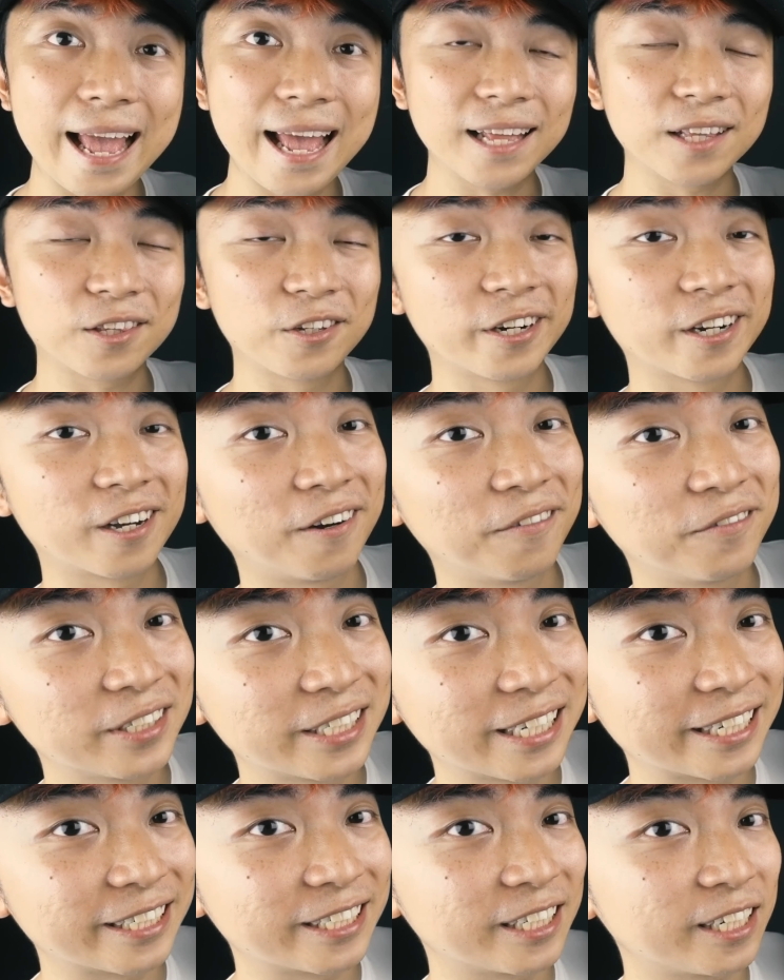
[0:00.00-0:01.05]
Add to the
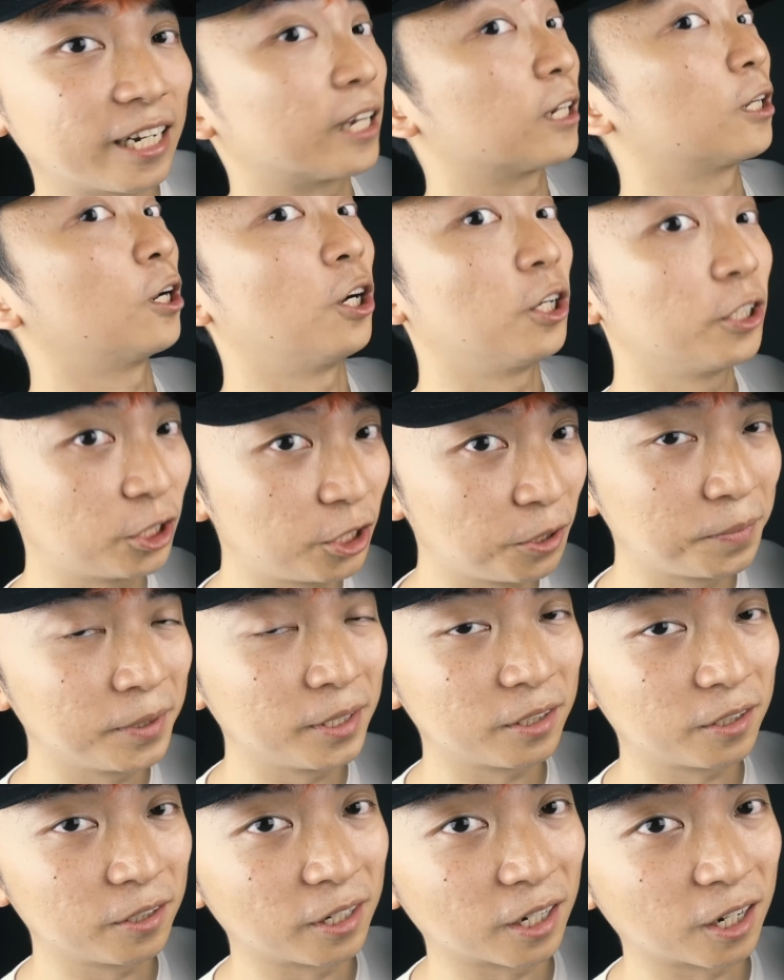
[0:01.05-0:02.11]
conversation and
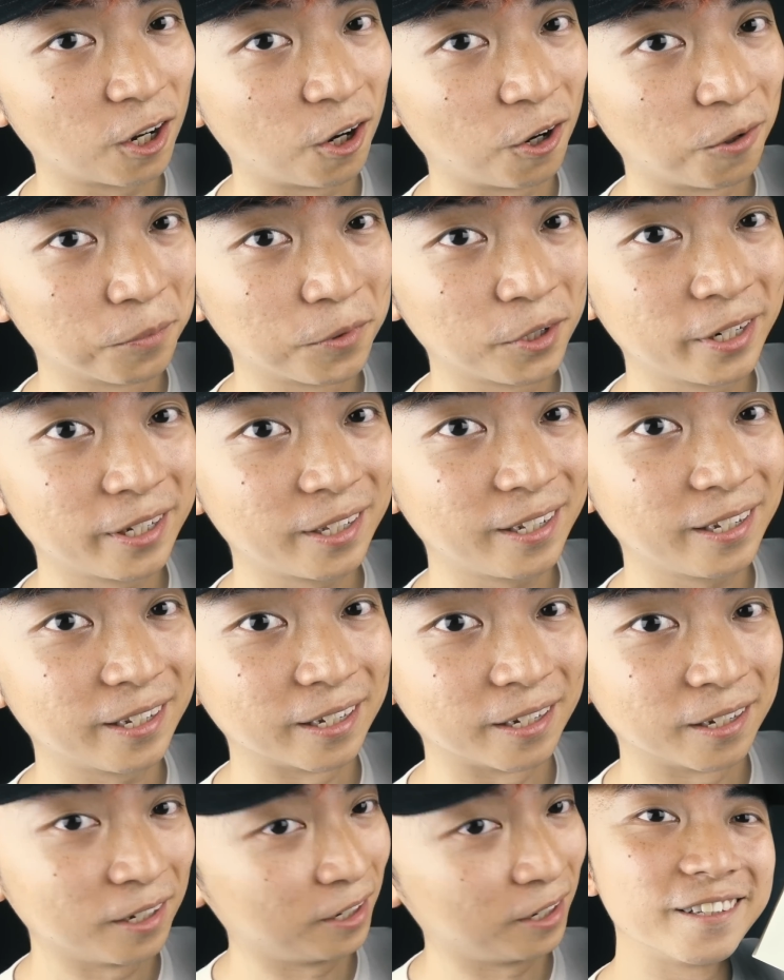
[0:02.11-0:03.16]
contribute to the community.
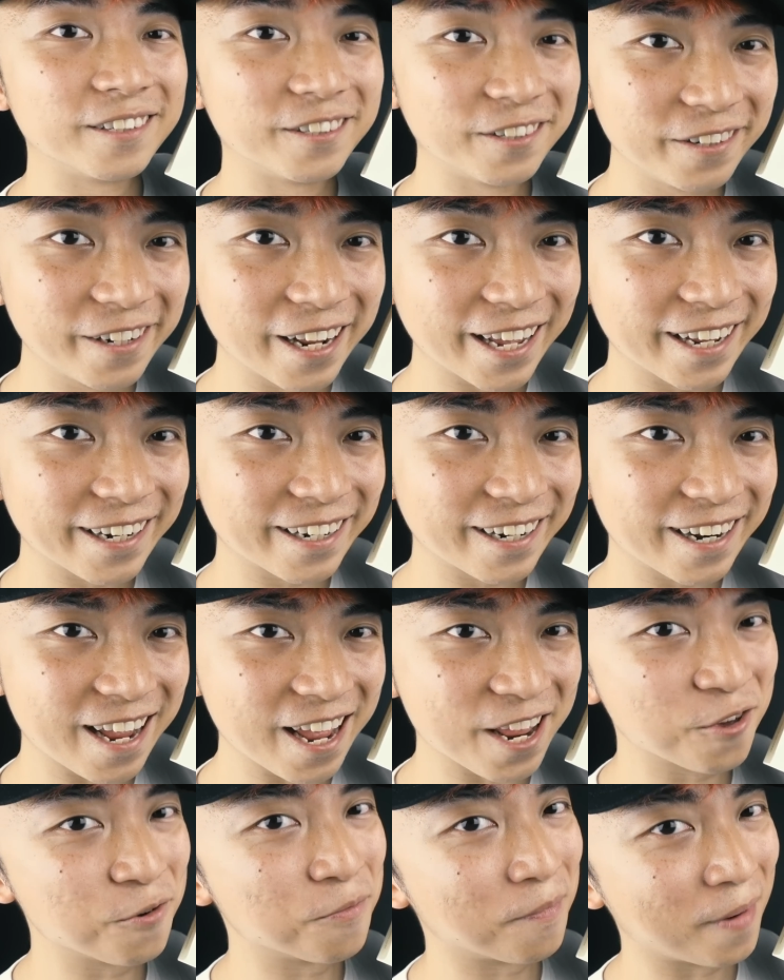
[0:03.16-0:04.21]
Do that
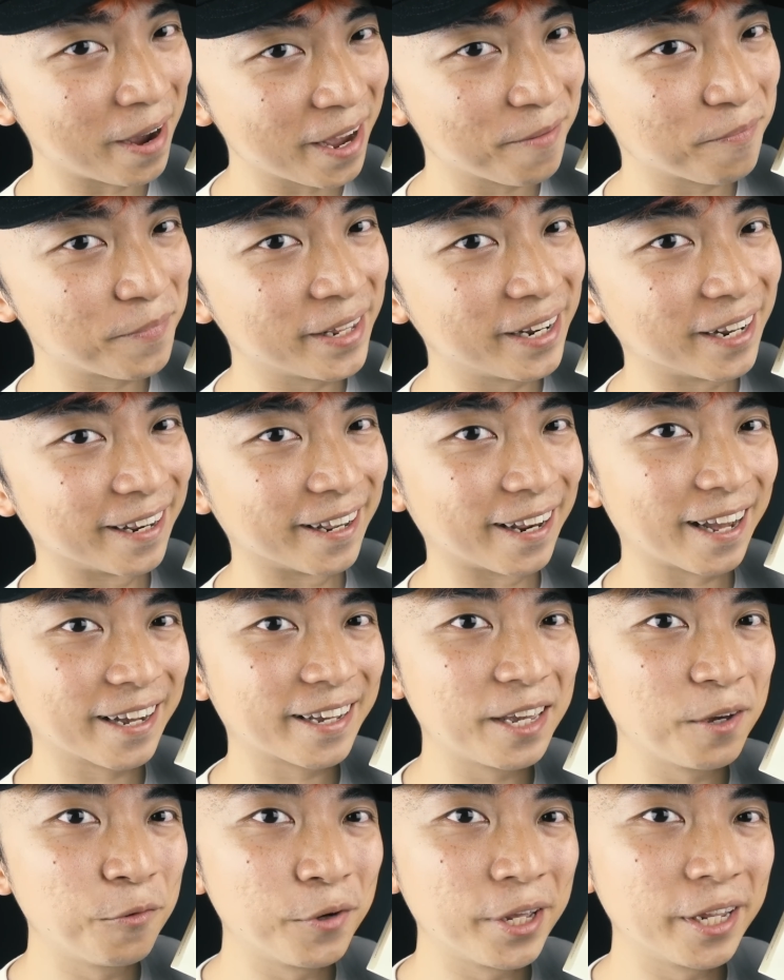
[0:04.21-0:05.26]
and you might be the
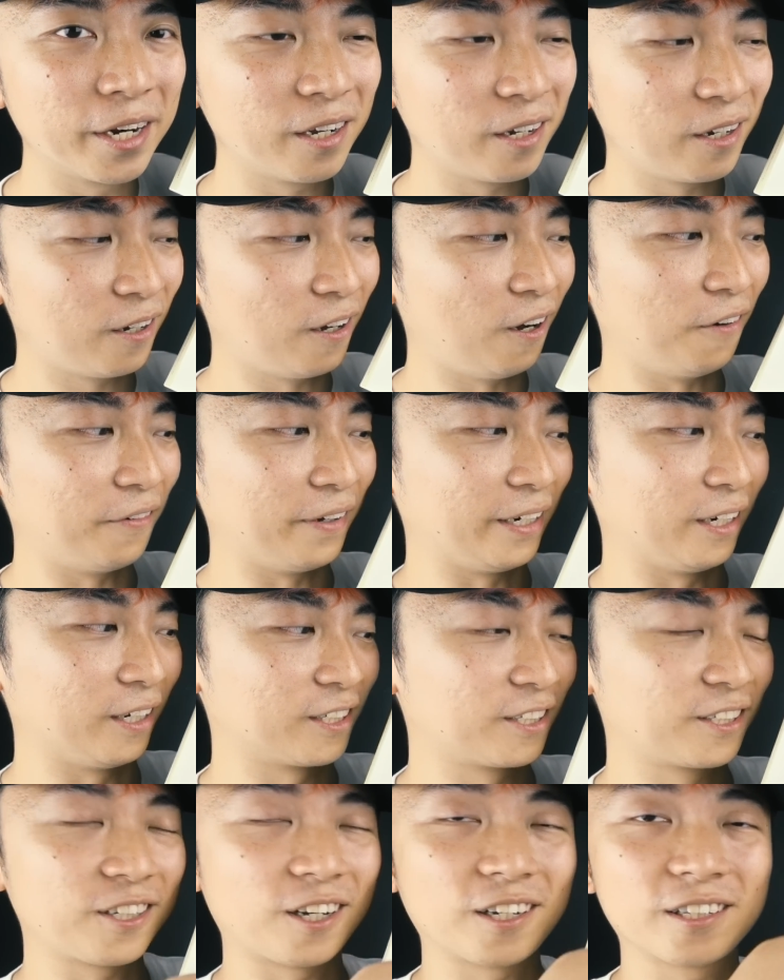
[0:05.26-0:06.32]
lucky winner of an
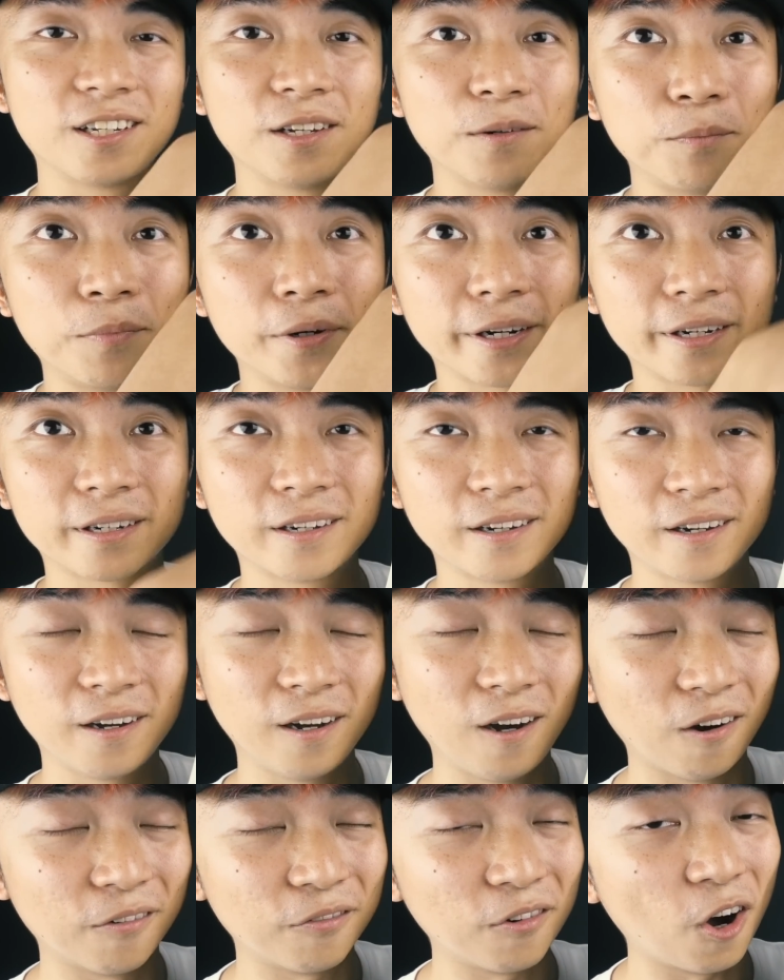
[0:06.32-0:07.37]
assorted brick
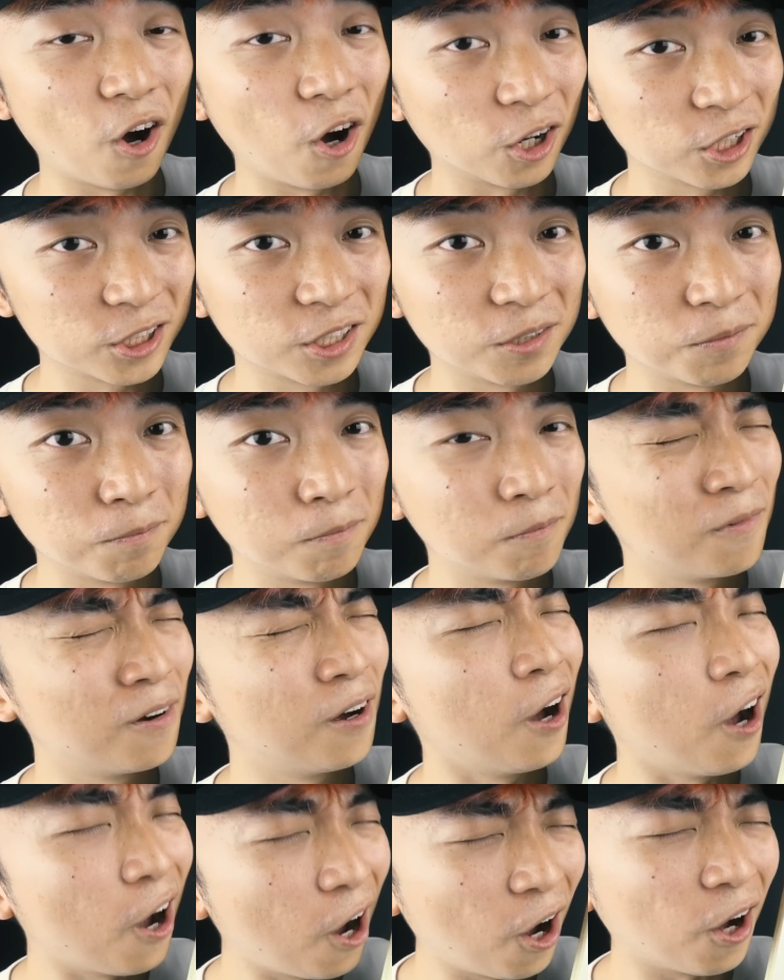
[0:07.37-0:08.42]
of awesome
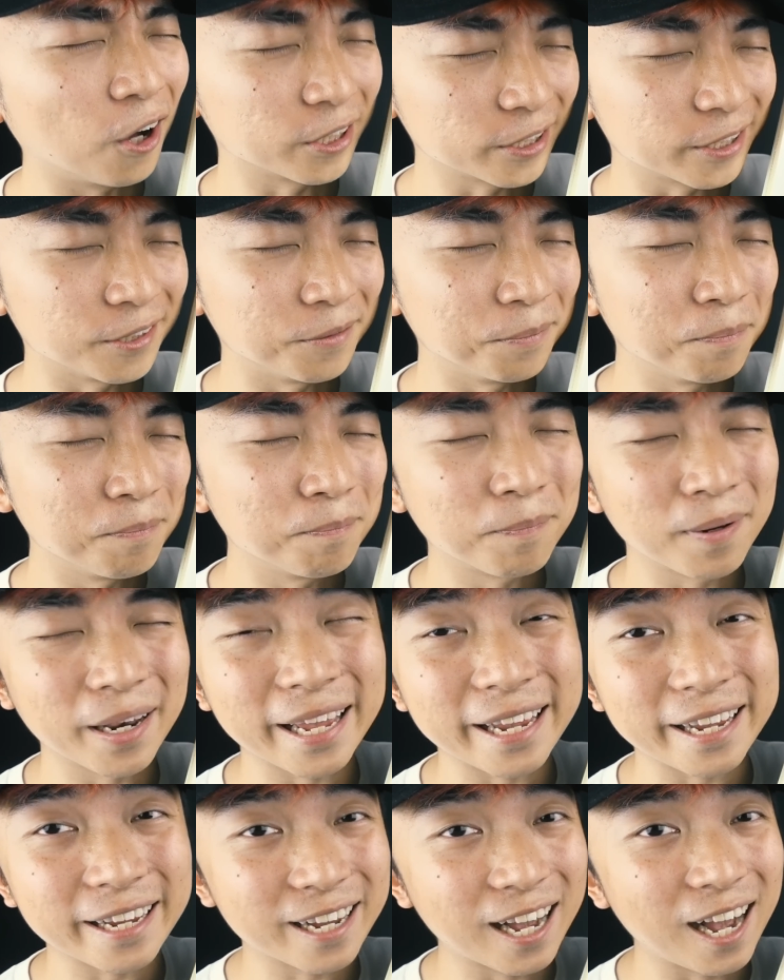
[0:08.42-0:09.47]

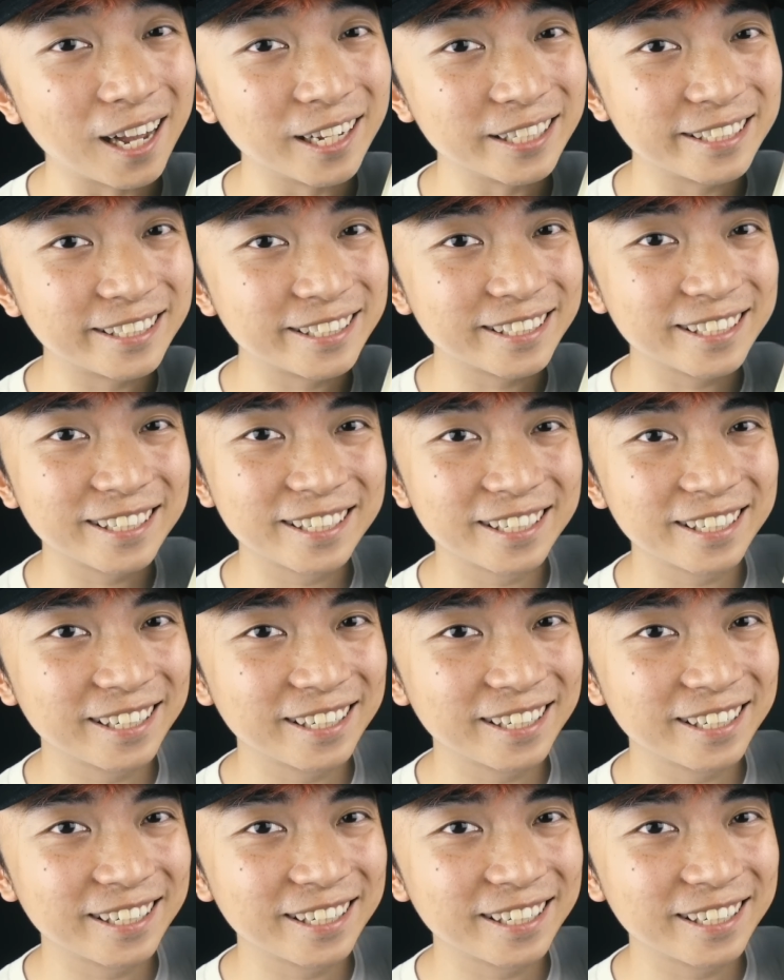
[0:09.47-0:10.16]
playing cards.